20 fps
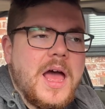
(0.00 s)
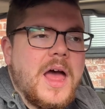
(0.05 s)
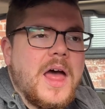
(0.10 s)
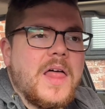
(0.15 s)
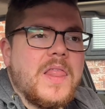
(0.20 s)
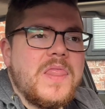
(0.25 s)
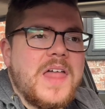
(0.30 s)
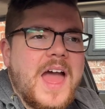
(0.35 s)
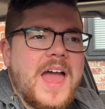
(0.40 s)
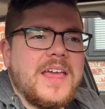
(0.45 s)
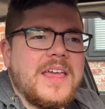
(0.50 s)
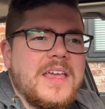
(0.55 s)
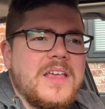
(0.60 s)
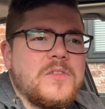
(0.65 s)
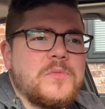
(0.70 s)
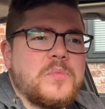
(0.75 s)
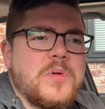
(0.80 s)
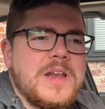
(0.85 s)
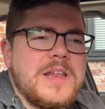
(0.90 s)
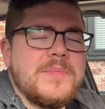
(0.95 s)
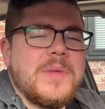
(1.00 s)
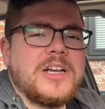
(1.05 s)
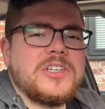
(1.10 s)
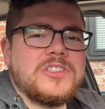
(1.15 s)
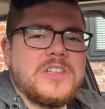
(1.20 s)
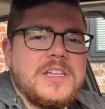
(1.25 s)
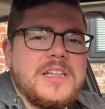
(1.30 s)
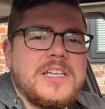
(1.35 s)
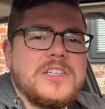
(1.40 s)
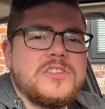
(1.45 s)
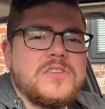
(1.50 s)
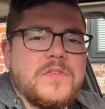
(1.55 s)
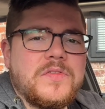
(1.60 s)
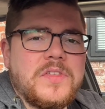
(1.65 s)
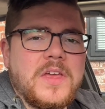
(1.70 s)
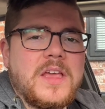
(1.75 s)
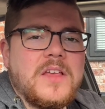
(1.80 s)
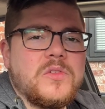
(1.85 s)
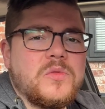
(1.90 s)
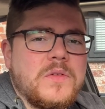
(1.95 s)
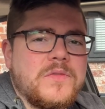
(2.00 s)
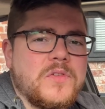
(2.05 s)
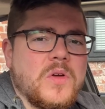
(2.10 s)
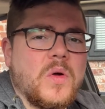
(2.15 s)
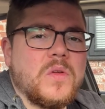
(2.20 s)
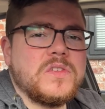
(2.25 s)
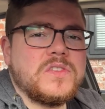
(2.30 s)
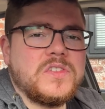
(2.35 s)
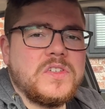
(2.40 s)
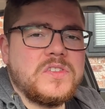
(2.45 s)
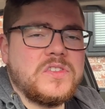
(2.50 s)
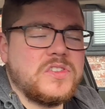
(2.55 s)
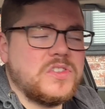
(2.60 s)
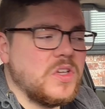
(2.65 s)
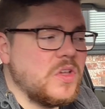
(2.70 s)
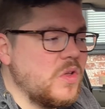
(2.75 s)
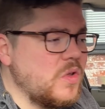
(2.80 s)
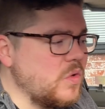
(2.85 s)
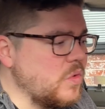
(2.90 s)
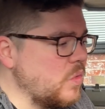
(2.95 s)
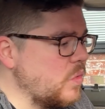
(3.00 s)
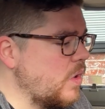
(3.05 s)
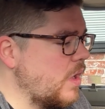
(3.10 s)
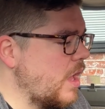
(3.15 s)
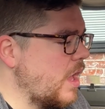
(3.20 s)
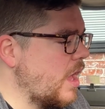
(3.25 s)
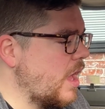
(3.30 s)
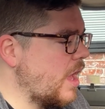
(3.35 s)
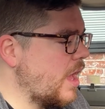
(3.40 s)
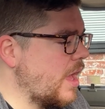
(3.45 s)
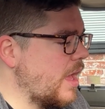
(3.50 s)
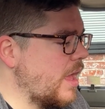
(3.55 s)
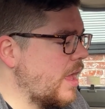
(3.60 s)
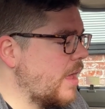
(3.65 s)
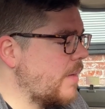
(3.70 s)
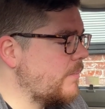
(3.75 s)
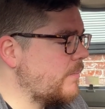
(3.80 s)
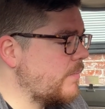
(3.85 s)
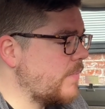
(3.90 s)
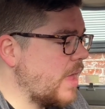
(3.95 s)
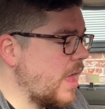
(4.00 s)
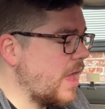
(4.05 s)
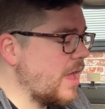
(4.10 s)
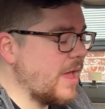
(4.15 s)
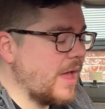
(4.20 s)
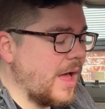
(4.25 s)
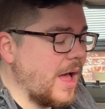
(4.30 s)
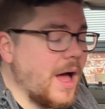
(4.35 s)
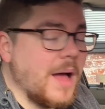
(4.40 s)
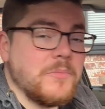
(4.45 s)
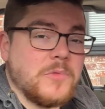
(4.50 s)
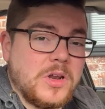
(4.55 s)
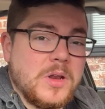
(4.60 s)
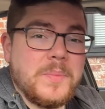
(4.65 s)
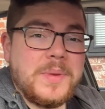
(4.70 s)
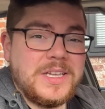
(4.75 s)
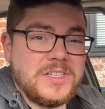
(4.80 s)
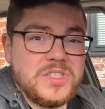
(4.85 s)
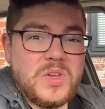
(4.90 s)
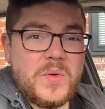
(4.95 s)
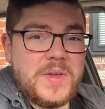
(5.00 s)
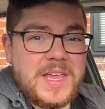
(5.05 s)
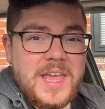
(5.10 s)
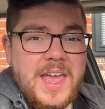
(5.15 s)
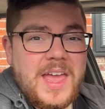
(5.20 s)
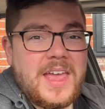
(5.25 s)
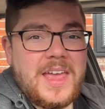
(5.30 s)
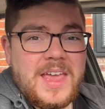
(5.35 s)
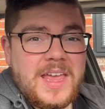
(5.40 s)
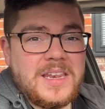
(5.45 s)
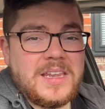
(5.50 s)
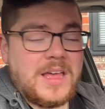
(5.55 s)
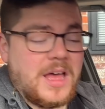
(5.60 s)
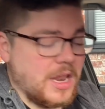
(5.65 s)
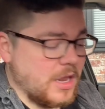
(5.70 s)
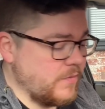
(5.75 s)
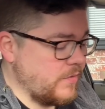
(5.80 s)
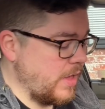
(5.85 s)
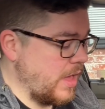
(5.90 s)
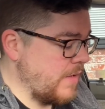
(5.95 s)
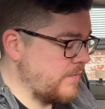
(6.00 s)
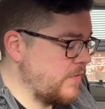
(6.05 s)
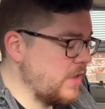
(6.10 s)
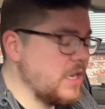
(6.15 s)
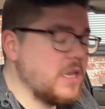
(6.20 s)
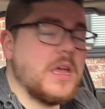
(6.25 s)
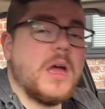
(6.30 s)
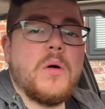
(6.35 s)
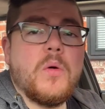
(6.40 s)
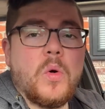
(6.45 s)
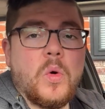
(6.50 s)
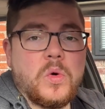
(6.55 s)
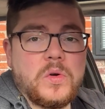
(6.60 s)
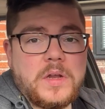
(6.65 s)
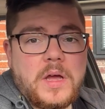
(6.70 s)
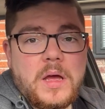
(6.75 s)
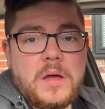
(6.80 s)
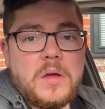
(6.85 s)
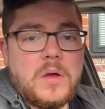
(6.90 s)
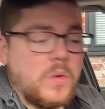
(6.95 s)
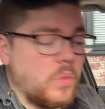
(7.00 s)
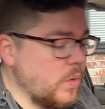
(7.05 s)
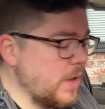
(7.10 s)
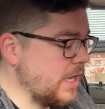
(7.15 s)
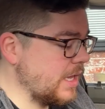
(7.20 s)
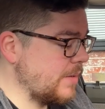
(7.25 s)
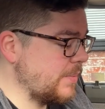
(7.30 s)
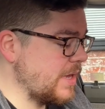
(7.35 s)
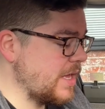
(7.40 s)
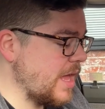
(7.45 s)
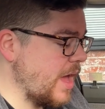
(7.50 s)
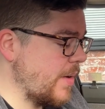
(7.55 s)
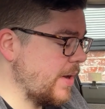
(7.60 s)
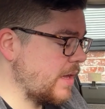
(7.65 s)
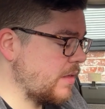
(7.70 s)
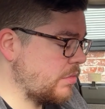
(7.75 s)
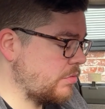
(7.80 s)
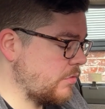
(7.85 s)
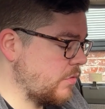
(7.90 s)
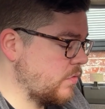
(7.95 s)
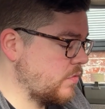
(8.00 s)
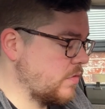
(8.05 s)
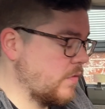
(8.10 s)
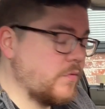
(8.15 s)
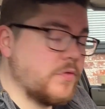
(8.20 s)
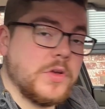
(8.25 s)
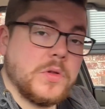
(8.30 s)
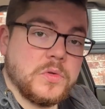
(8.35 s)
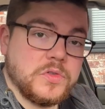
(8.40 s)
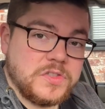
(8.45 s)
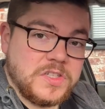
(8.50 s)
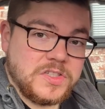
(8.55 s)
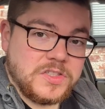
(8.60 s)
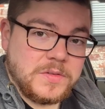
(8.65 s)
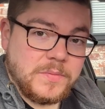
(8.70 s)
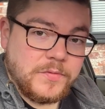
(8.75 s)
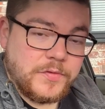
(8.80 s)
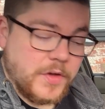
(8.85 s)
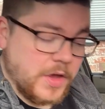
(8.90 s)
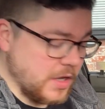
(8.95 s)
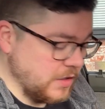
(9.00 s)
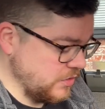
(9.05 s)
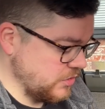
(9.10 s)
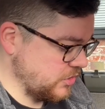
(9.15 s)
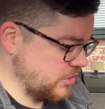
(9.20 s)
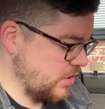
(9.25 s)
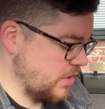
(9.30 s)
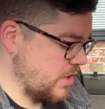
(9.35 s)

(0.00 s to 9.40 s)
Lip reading: that is pretty much the list of things we've got to do. I'm going to be doing it in kind of a video order. We're going to be going through the fuel system first.